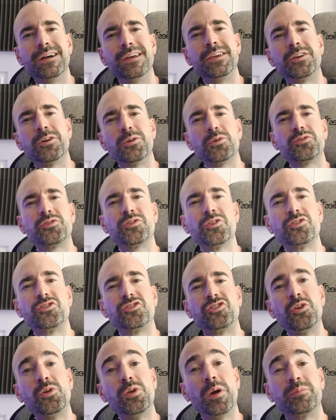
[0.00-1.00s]
And you could also
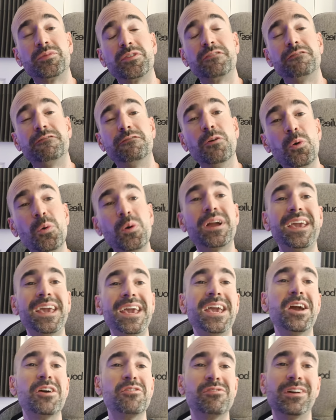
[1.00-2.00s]
shoot up to
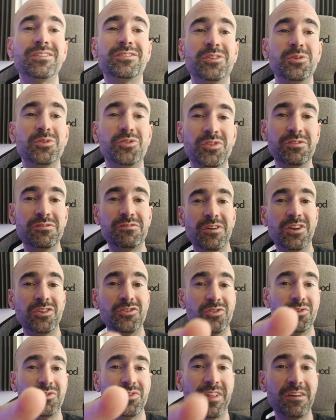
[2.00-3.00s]
4K resolution
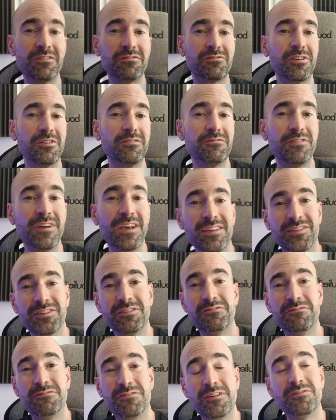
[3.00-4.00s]
footage using that
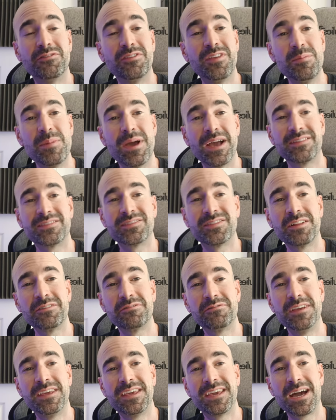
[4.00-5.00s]
front-facing 50 meg
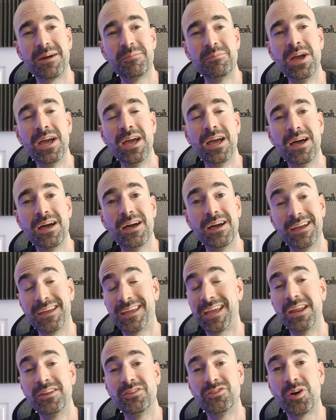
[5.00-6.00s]
selfie cam, uh,
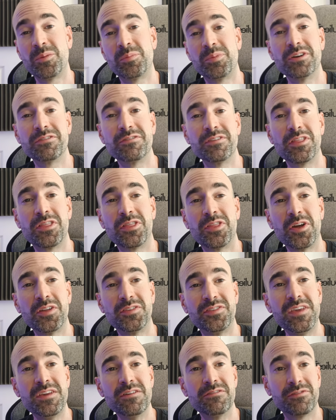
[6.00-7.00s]
again topping off at
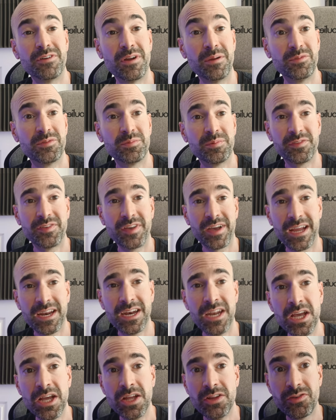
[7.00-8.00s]
30 frames per
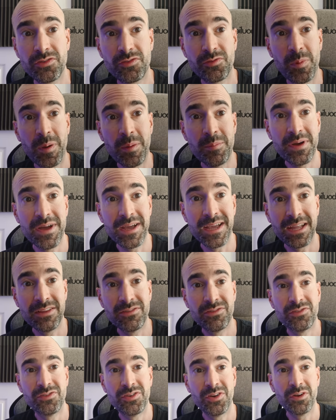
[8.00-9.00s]
second. Just remember
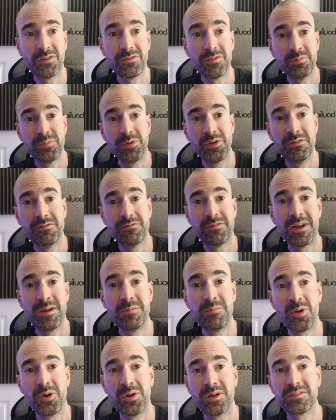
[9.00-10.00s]
again to turn off the
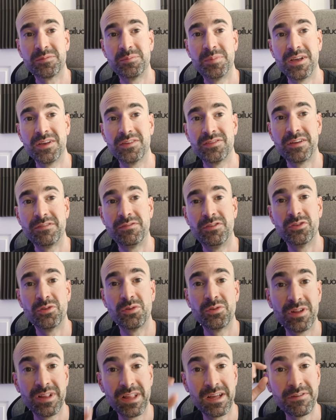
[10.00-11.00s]
beautify bollocks because if you
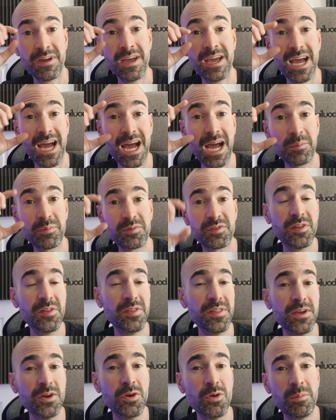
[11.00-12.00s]
don't you'll have
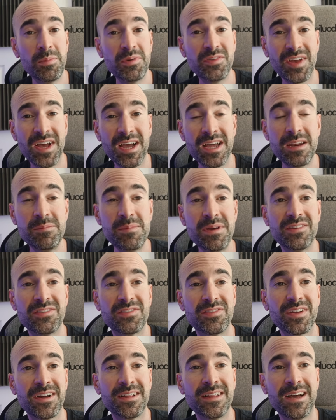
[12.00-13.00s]
absolutely enormous anime
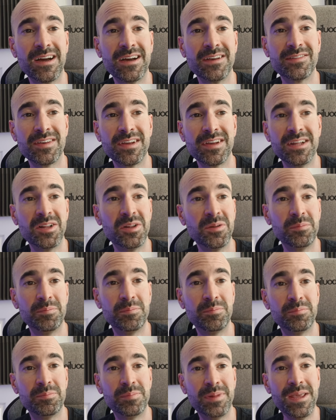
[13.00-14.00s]
style eyes and
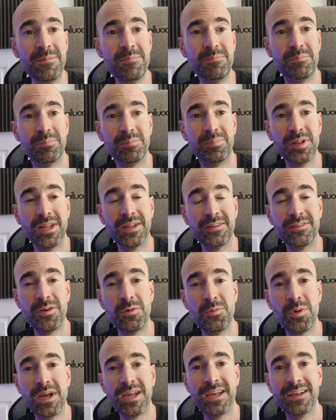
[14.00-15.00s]
it'll be
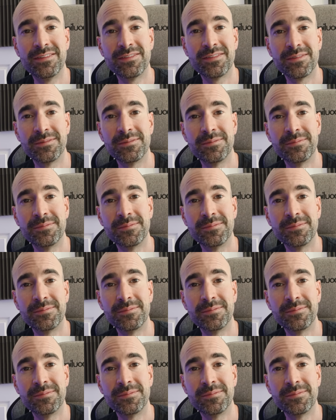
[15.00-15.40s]
bloody weird.